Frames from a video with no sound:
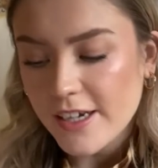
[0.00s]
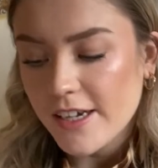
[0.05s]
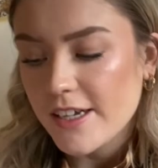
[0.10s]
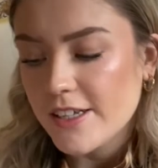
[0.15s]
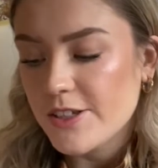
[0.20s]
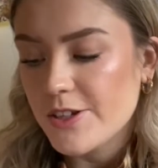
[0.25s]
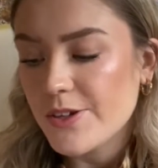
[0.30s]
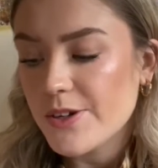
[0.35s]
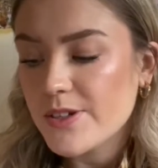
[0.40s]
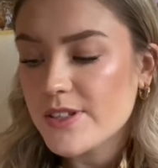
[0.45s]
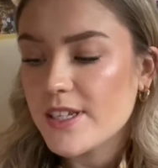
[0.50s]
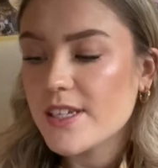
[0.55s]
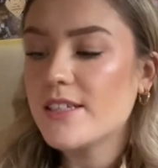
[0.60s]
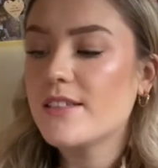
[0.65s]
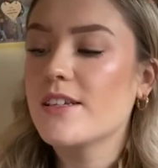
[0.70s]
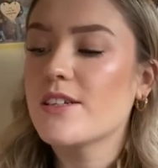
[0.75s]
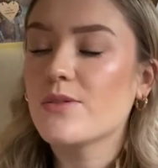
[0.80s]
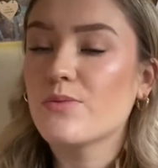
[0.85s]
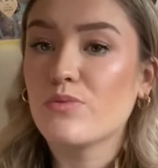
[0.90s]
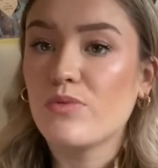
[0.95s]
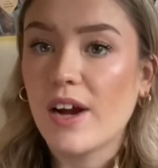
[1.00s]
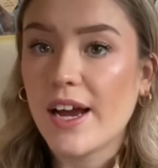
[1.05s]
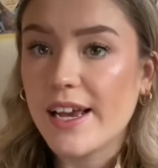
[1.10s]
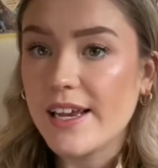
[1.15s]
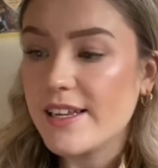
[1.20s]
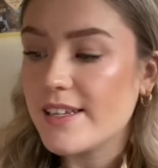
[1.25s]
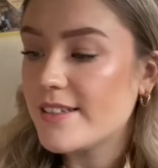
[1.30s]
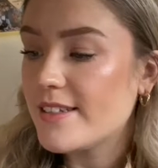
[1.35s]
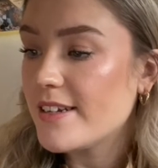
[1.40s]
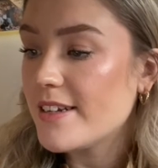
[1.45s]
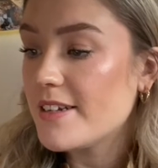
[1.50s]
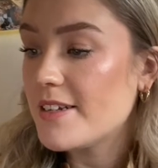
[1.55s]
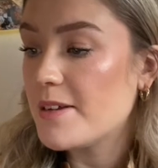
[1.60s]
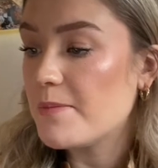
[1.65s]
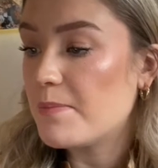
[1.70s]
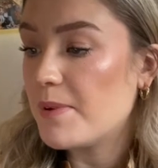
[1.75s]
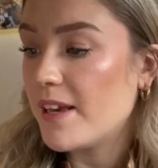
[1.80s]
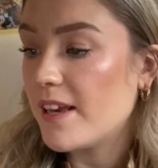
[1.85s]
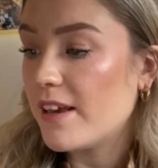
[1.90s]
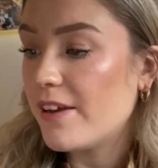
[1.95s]
Two sisters raised to
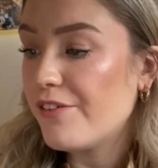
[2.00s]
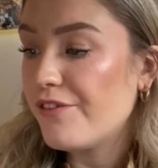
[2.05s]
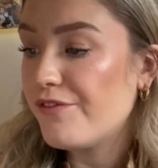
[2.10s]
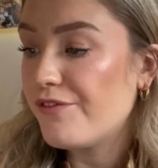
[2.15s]
be